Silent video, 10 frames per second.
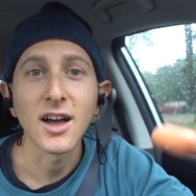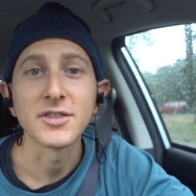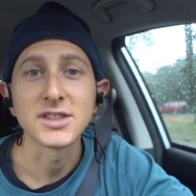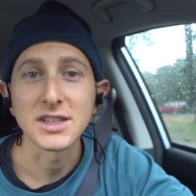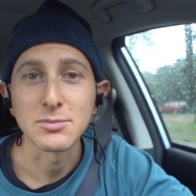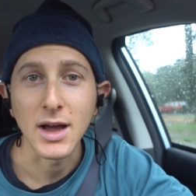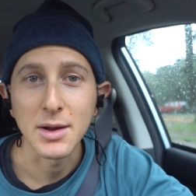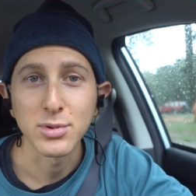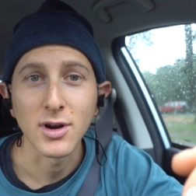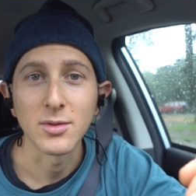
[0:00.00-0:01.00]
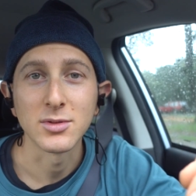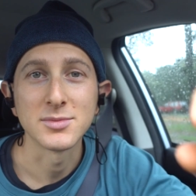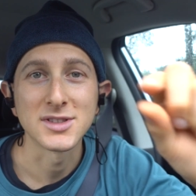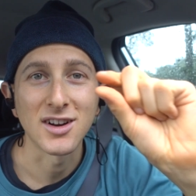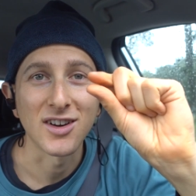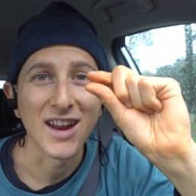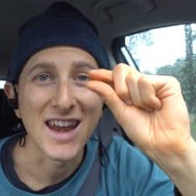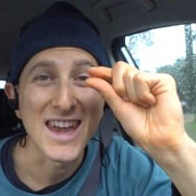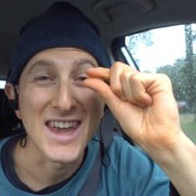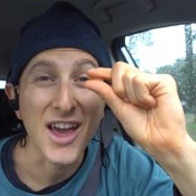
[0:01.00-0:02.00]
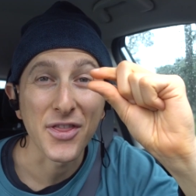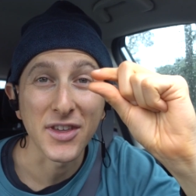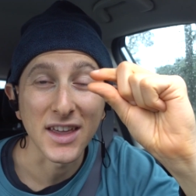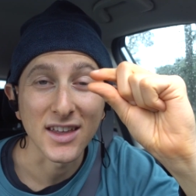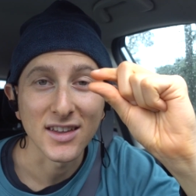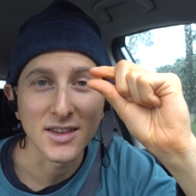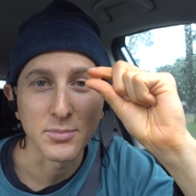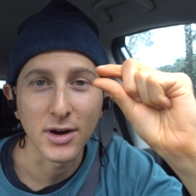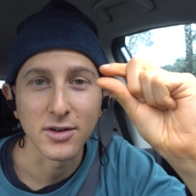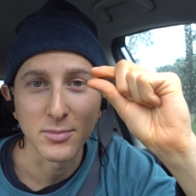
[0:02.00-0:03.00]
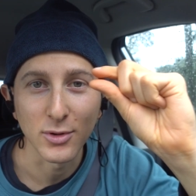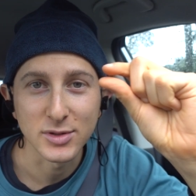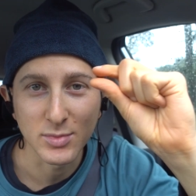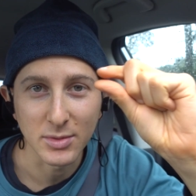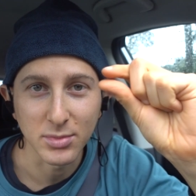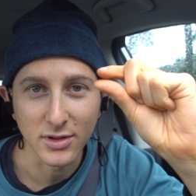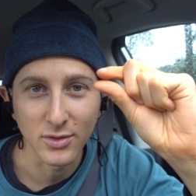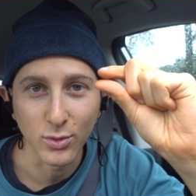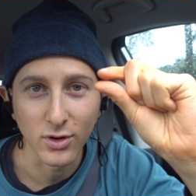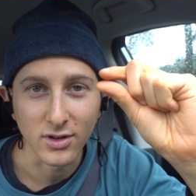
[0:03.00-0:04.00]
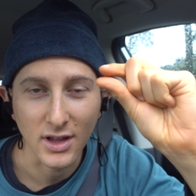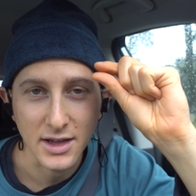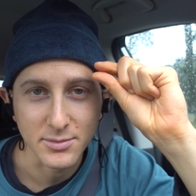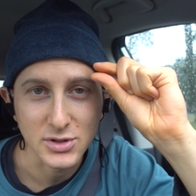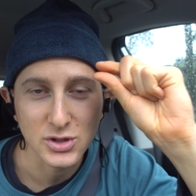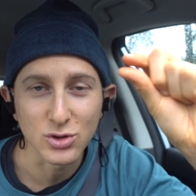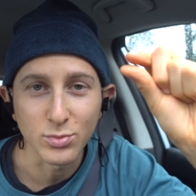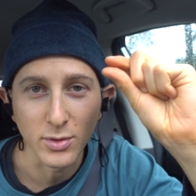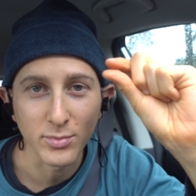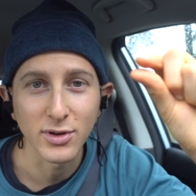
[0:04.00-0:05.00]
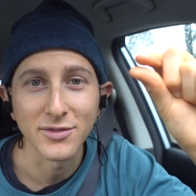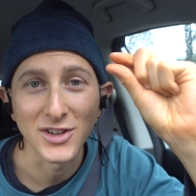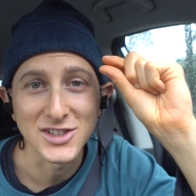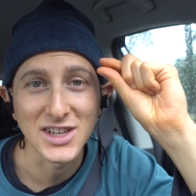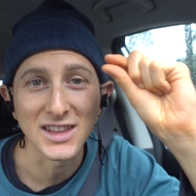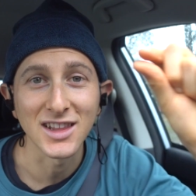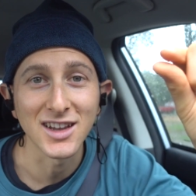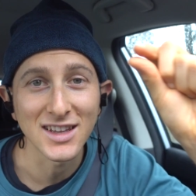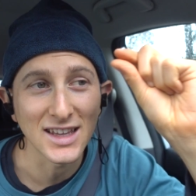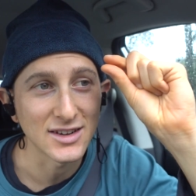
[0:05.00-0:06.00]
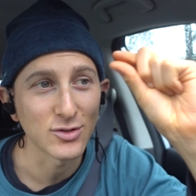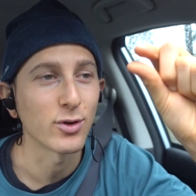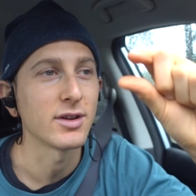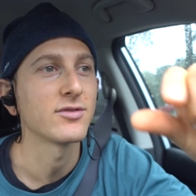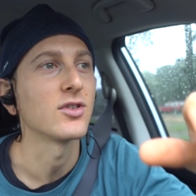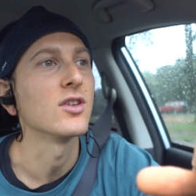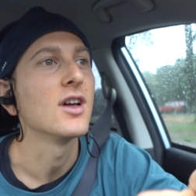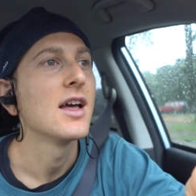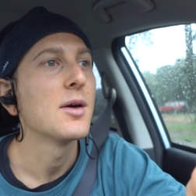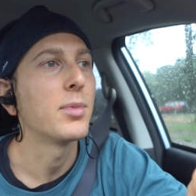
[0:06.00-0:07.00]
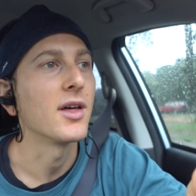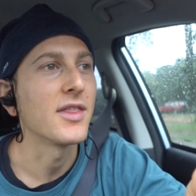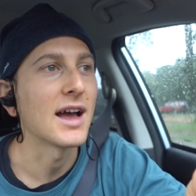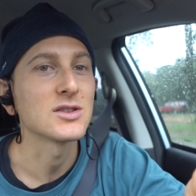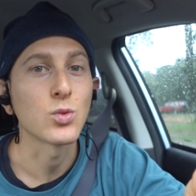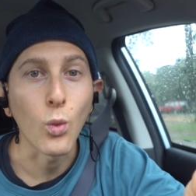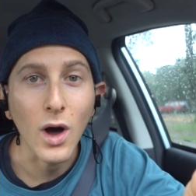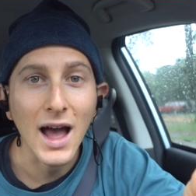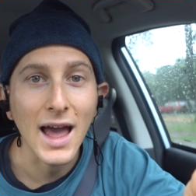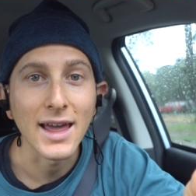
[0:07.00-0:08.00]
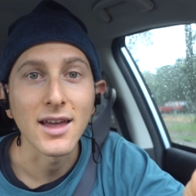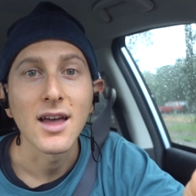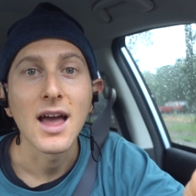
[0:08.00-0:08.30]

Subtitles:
Obviously, my problems are nothing compared to most people in the world. I am super privileged and lucky and grateful, but that's why